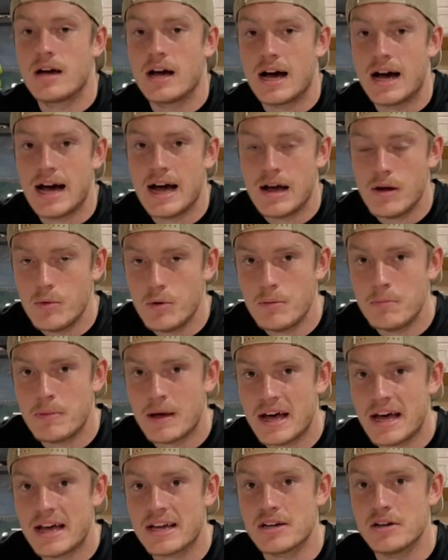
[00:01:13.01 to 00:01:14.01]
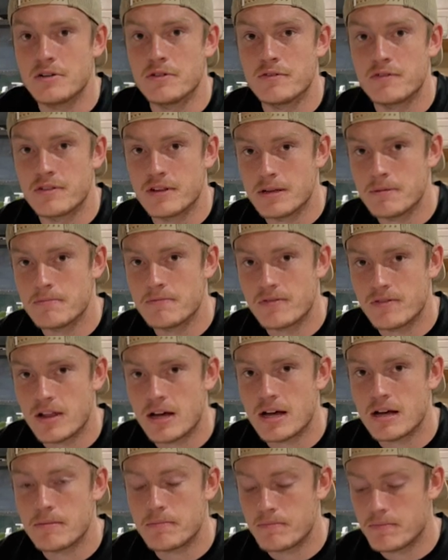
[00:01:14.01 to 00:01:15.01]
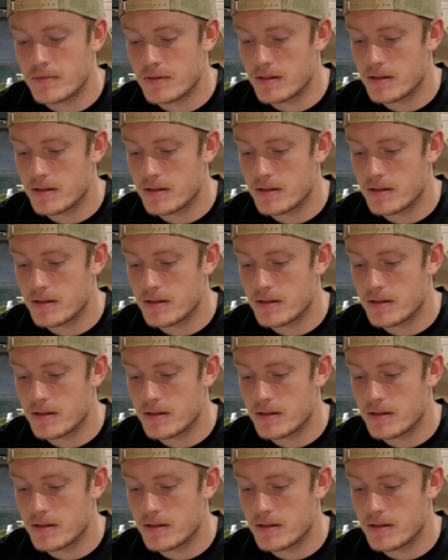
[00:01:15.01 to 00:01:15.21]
I would bag a flip-flop